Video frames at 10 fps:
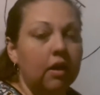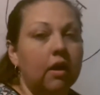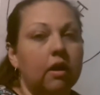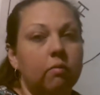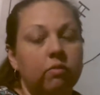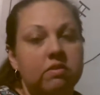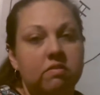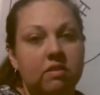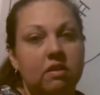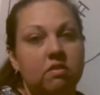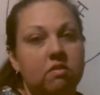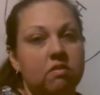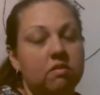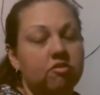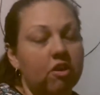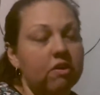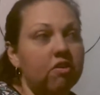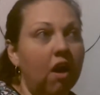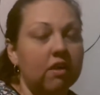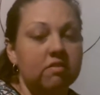We see Jerry
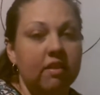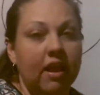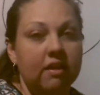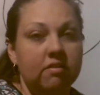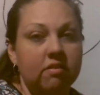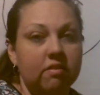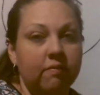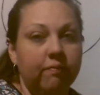talks to that